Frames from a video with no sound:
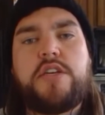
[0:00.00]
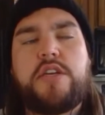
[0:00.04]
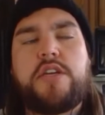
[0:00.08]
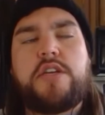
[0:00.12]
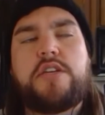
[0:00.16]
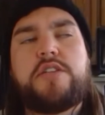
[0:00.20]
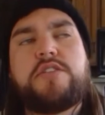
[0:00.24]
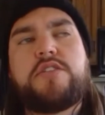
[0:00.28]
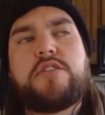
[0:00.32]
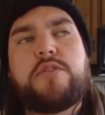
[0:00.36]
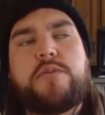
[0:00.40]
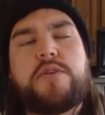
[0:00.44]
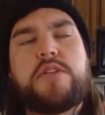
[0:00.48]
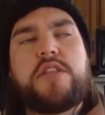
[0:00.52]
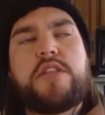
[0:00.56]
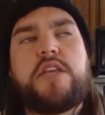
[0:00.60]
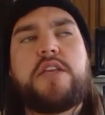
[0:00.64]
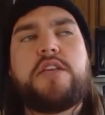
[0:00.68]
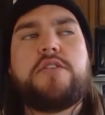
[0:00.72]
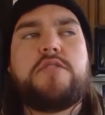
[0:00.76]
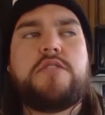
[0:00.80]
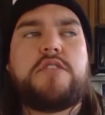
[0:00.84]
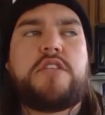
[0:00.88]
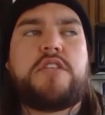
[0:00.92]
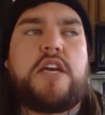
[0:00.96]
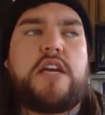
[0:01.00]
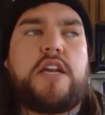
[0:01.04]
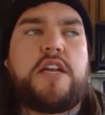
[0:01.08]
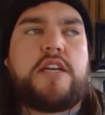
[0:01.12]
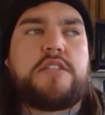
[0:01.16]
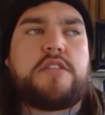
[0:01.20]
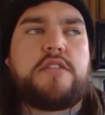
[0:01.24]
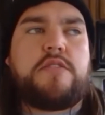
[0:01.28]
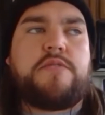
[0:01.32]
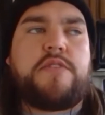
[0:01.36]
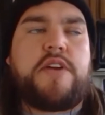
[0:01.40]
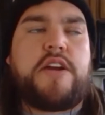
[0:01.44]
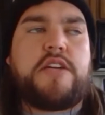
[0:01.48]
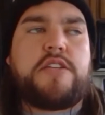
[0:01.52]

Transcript: And so when they use that as a fire